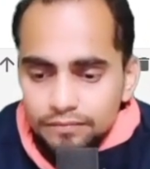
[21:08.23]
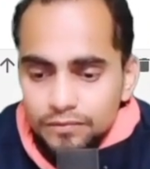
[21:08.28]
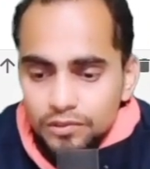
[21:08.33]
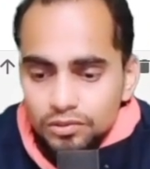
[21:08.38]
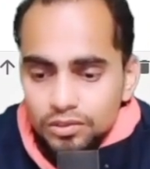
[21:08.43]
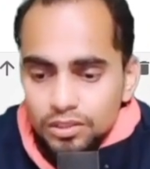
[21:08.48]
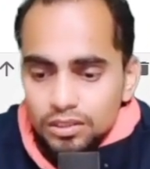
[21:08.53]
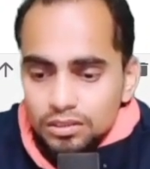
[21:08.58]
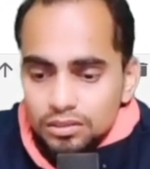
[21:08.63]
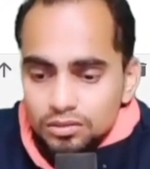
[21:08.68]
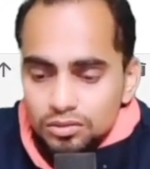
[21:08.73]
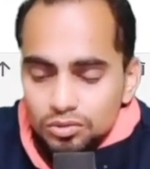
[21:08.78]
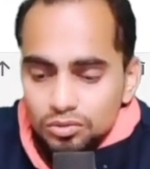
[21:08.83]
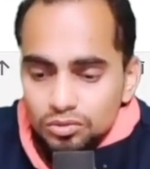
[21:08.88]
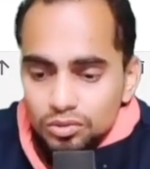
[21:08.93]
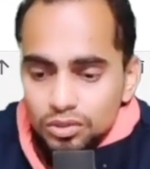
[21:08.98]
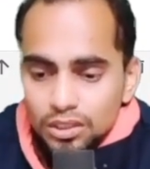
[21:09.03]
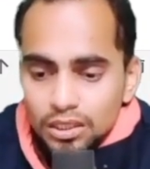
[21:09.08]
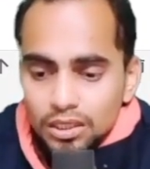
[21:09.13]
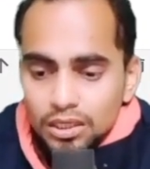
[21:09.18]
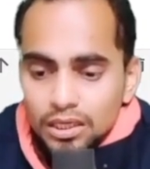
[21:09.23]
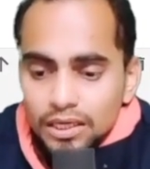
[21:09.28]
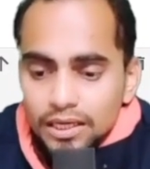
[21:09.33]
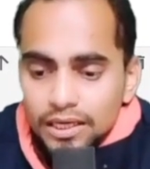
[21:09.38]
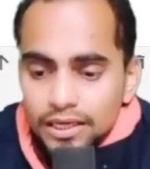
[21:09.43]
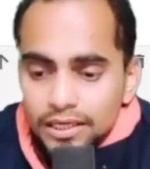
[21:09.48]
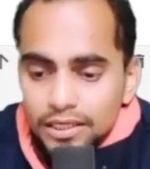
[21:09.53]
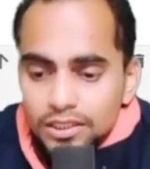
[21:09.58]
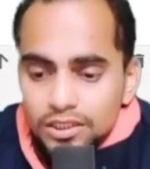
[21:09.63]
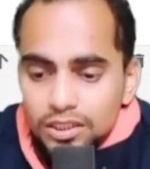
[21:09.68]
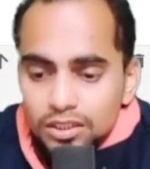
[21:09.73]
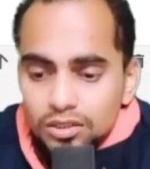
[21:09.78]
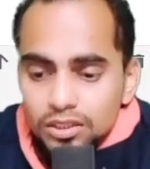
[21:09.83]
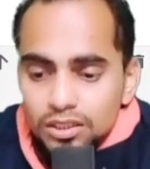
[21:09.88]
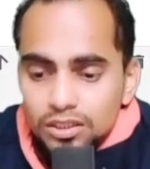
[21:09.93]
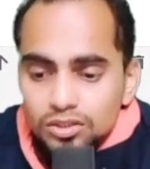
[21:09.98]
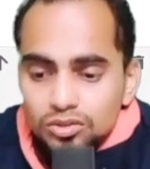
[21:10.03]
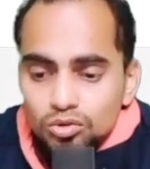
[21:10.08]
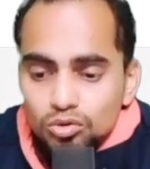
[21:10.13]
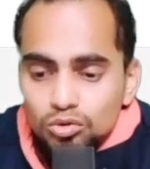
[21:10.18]
Okay, so connection
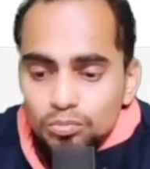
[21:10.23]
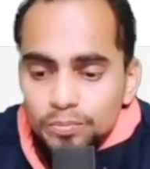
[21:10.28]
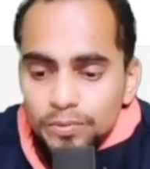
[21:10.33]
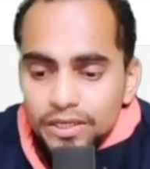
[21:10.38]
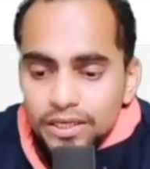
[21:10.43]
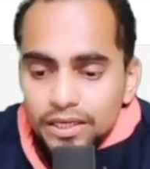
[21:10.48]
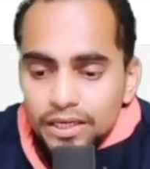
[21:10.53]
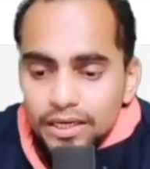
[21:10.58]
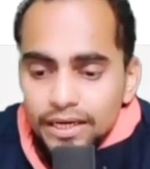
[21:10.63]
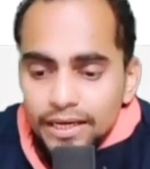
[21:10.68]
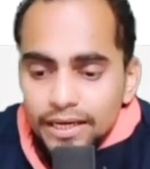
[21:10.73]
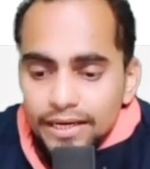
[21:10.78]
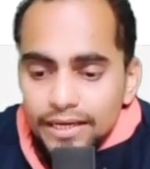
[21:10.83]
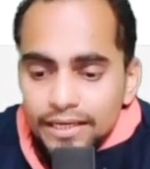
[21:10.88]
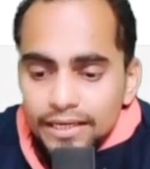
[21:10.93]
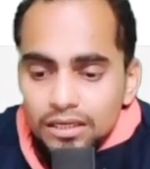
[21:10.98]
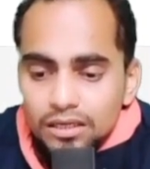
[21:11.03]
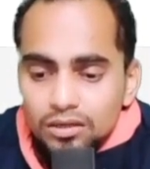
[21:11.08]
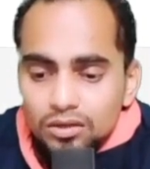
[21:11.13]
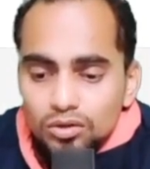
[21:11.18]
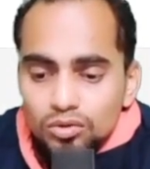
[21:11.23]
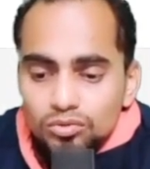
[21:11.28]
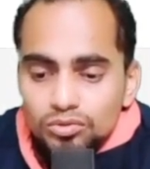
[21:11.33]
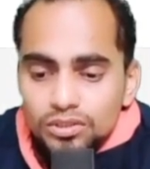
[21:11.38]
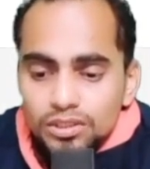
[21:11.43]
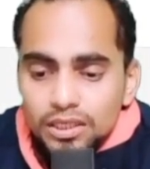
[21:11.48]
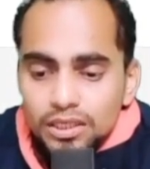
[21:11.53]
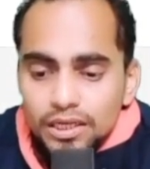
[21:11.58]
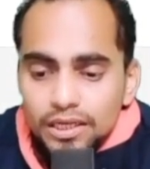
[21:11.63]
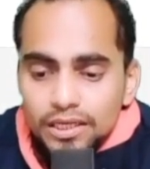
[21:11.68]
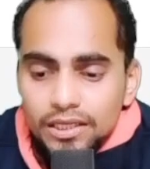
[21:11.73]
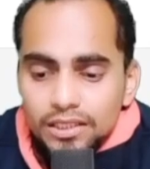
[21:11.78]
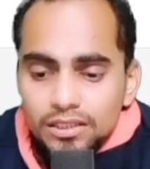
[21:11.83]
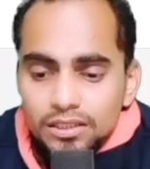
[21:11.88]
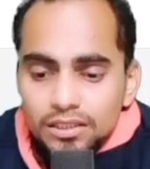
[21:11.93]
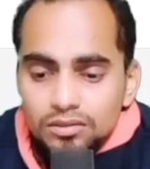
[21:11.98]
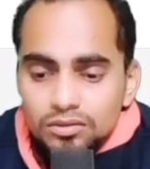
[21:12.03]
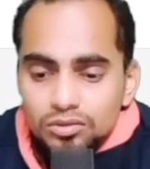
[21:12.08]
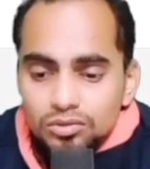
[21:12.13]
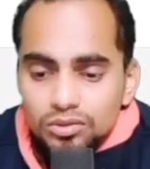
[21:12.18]
is opened and close the
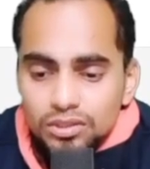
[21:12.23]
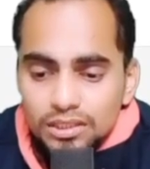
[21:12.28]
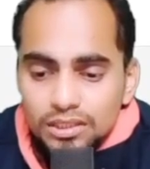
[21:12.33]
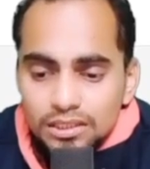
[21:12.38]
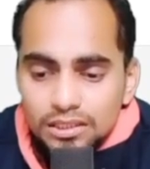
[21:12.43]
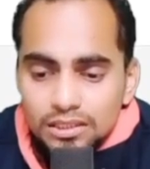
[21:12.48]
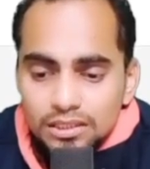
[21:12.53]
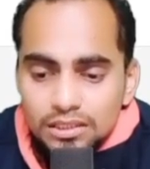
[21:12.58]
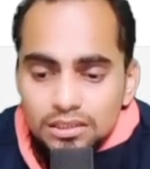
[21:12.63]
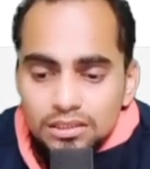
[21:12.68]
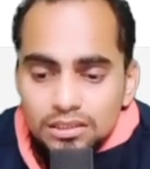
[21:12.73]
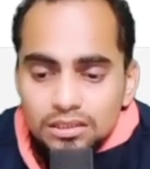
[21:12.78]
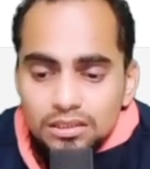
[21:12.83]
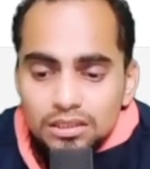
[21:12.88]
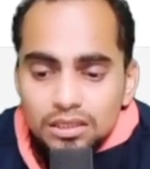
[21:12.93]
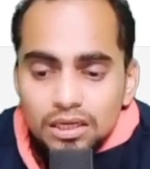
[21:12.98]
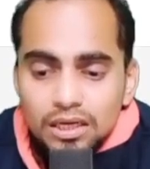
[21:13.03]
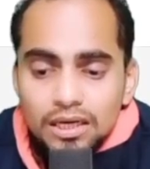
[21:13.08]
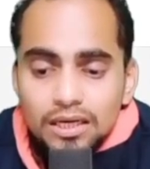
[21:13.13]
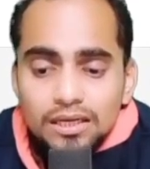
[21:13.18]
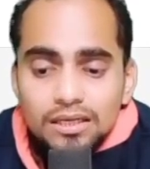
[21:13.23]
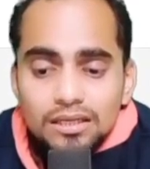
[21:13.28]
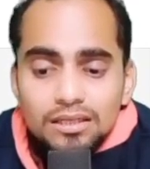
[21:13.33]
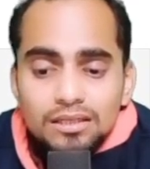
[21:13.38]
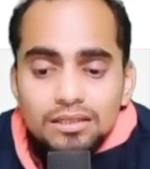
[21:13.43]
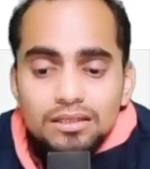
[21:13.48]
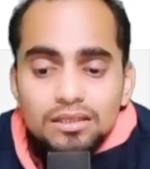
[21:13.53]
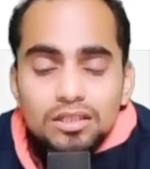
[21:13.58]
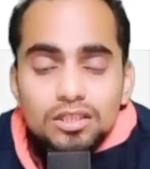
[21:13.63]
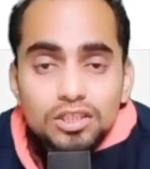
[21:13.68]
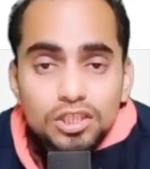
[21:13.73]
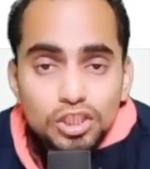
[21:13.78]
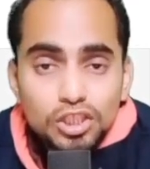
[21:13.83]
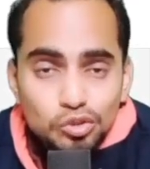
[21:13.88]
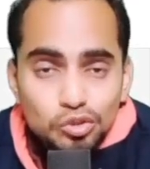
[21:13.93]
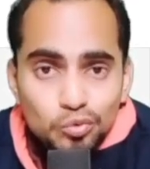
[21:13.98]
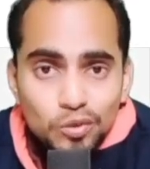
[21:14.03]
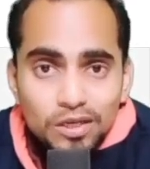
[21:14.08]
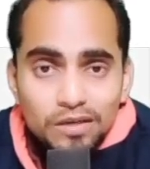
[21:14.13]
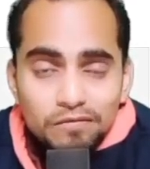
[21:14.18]
connection. So this is a
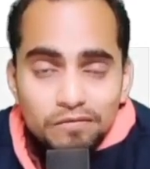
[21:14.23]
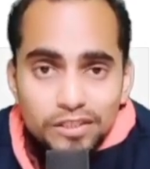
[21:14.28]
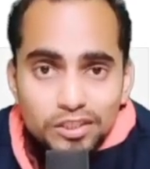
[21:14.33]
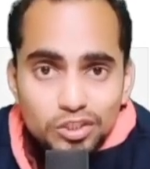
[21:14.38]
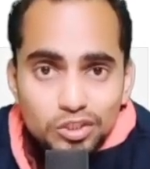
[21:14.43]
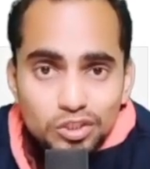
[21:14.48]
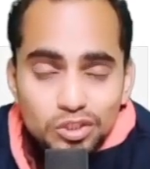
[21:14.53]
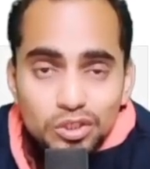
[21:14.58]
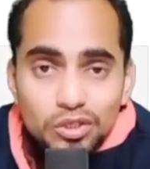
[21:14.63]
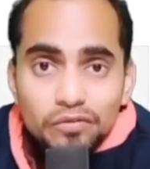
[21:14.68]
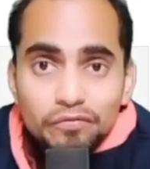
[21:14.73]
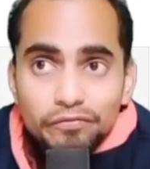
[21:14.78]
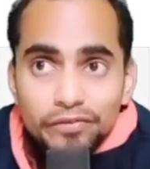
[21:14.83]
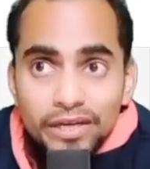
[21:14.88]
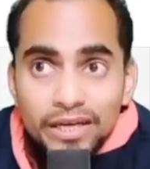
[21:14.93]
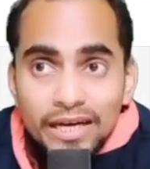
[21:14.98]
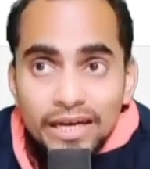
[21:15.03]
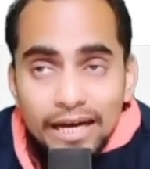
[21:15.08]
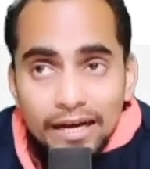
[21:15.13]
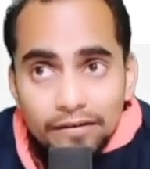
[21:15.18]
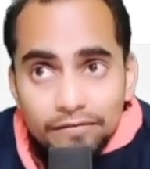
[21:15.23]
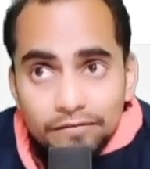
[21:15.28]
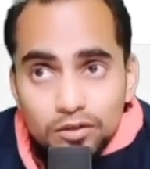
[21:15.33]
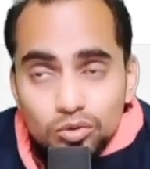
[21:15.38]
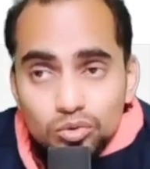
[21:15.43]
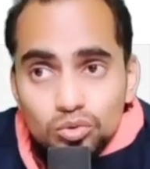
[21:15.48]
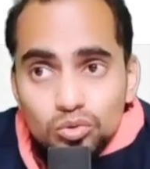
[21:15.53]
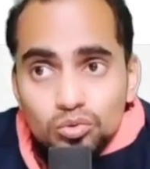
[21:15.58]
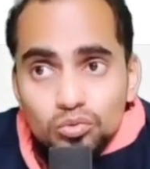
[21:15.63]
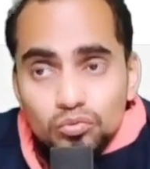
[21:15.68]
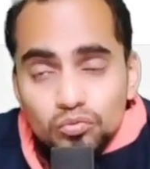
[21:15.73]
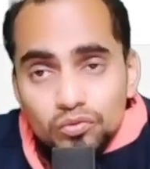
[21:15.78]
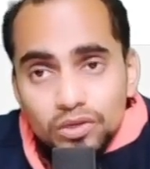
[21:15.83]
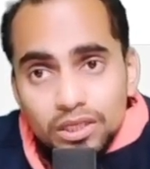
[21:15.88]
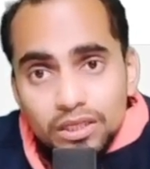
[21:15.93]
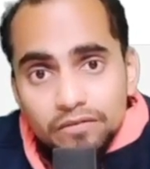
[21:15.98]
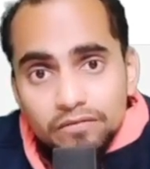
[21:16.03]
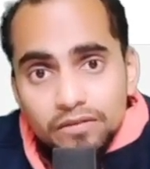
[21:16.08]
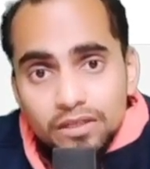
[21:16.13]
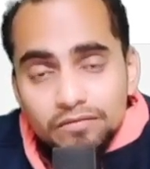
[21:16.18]
ritual which we have to do
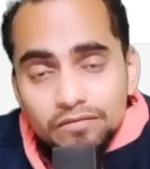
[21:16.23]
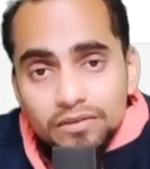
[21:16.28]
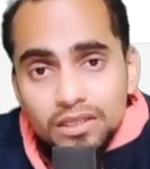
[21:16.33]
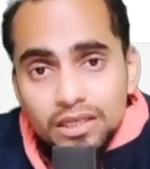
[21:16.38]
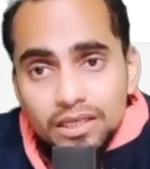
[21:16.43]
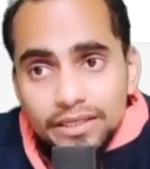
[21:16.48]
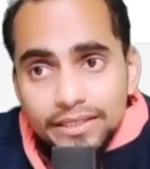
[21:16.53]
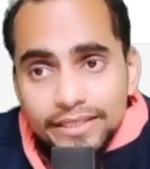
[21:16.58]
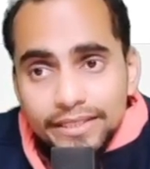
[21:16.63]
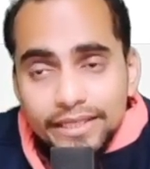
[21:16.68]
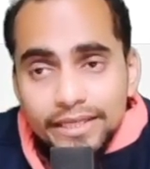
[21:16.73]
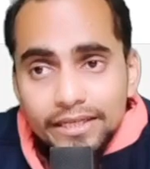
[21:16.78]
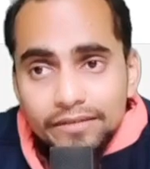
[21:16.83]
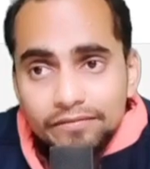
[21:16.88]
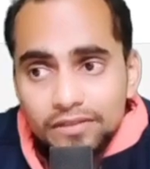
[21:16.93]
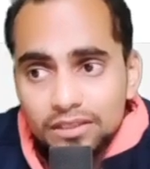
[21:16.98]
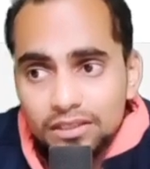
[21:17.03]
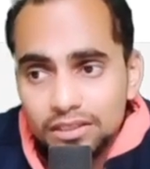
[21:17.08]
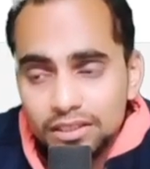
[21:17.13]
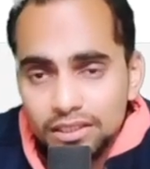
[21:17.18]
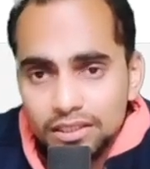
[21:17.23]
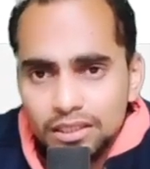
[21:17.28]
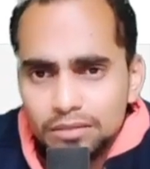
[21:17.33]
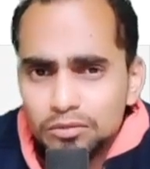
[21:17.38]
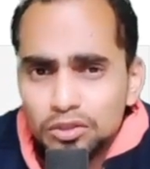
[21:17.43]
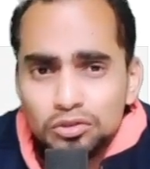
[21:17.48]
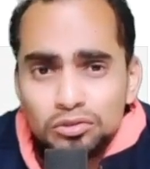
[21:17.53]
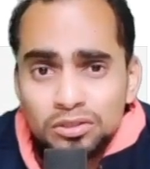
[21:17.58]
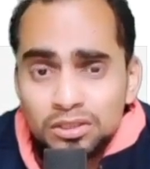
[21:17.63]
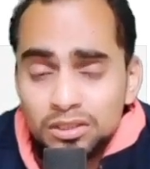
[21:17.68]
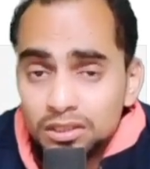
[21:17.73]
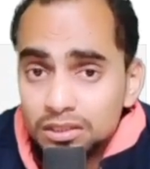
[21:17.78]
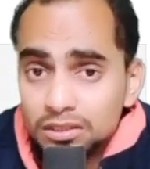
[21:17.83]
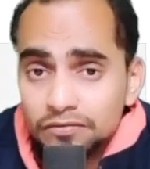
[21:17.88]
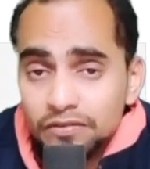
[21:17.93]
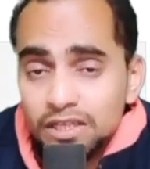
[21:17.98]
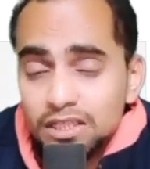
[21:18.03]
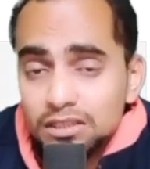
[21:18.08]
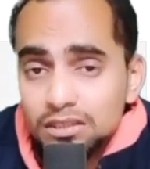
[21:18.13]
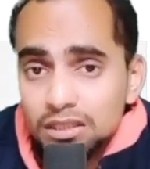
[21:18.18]
whenever we are dealing with the data, because it is
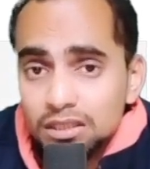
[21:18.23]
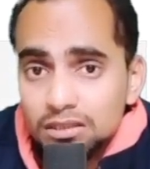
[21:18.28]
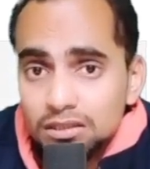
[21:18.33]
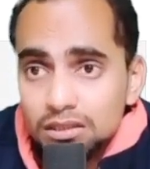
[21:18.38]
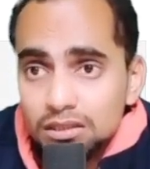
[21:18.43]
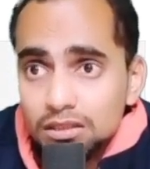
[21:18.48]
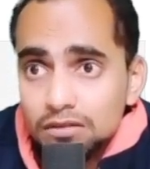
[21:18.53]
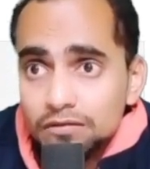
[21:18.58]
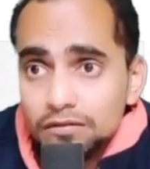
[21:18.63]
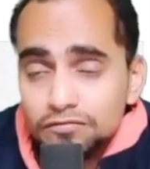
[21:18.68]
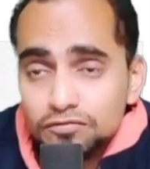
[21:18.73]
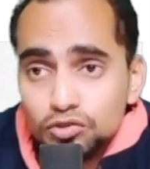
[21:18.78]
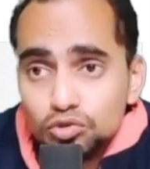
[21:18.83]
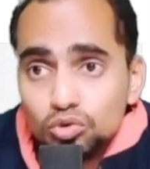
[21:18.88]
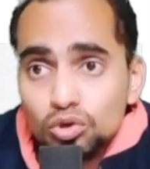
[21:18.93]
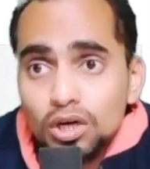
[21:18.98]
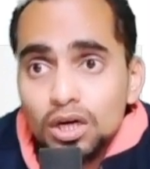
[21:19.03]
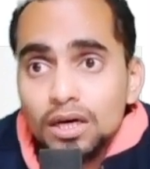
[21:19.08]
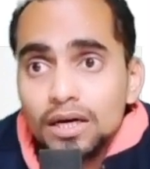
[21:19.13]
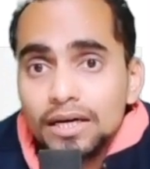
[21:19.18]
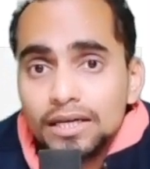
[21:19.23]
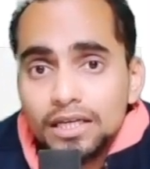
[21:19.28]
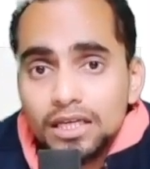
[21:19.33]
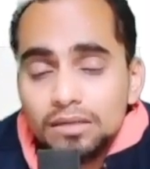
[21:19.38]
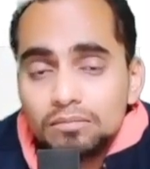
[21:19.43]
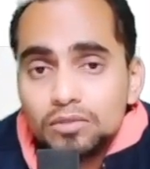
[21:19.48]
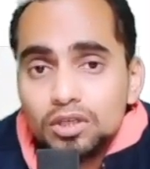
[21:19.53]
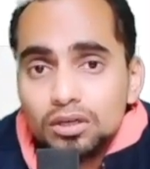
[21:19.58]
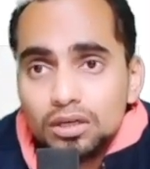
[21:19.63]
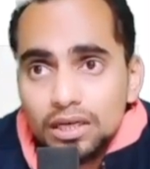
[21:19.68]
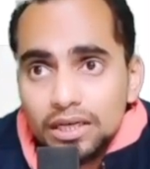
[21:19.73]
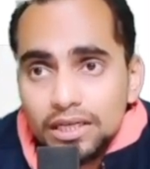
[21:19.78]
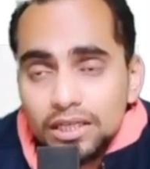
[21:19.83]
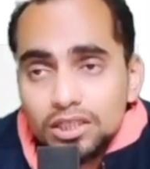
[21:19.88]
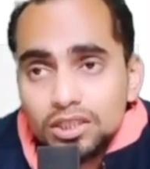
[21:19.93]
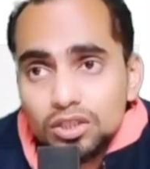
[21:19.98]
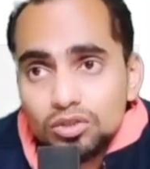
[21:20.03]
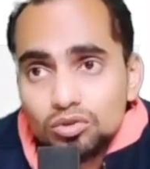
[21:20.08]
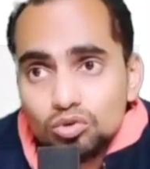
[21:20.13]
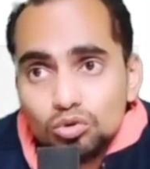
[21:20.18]
very sensitive if you keep the
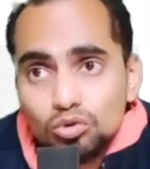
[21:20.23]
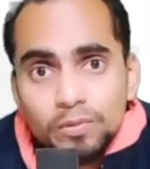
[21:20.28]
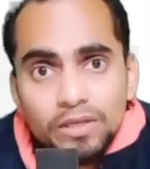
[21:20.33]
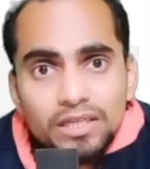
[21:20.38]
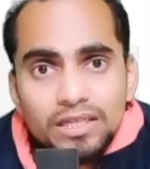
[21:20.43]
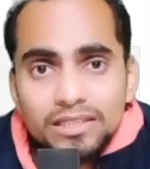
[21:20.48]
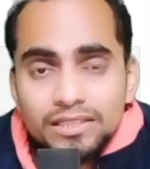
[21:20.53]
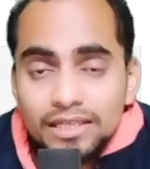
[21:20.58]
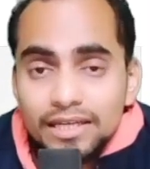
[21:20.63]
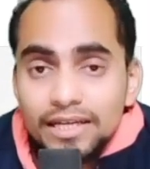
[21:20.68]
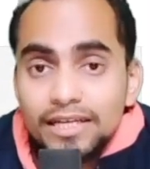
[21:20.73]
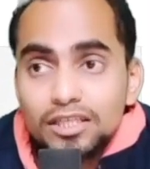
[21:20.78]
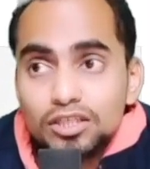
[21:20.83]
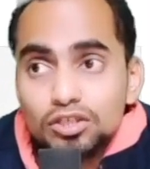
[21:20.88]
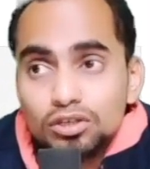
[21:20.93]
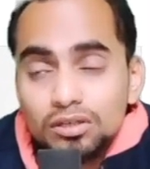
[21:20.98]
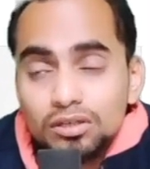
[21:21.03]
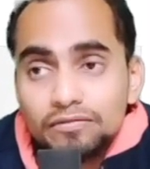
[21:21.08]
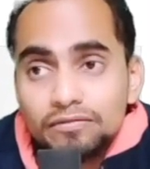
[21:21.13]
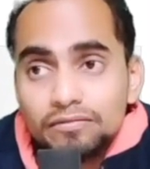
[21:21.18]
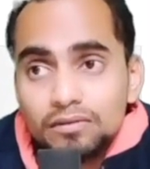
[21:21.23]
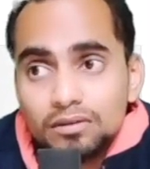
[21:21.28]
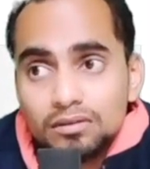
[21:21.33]
connection open. It's like your